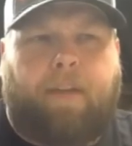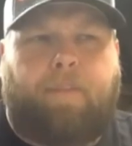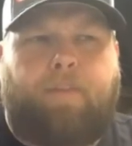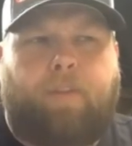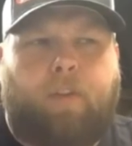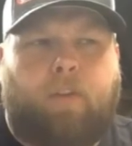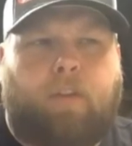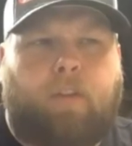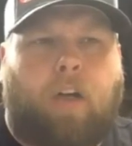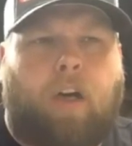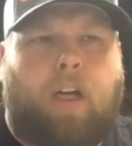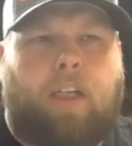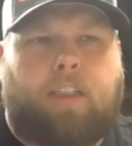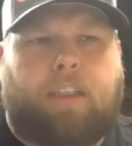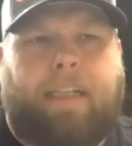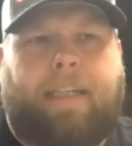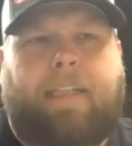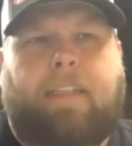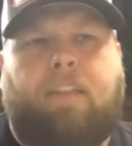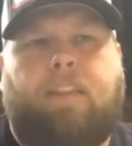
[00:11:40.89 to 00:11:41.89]
if you start
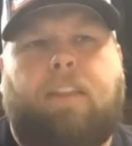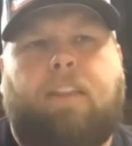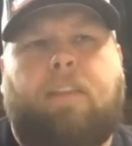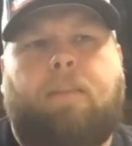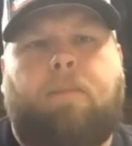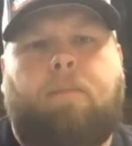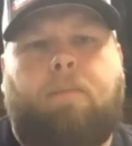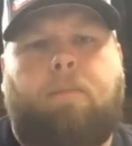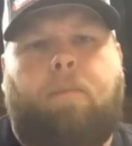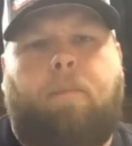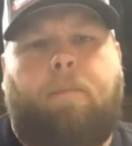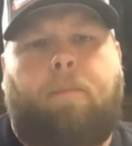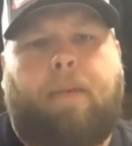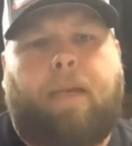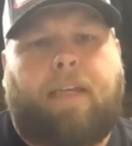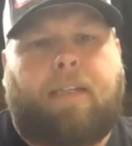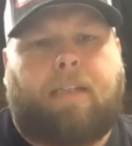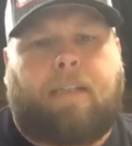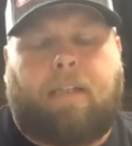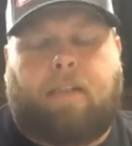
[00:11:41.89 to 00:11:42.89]
changing
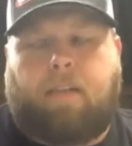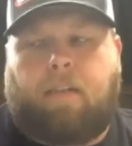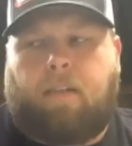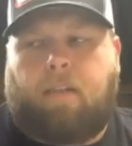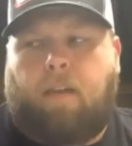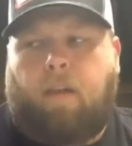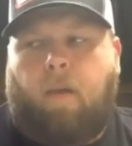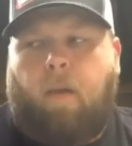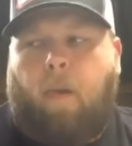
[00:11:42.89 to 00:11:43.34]
pistons,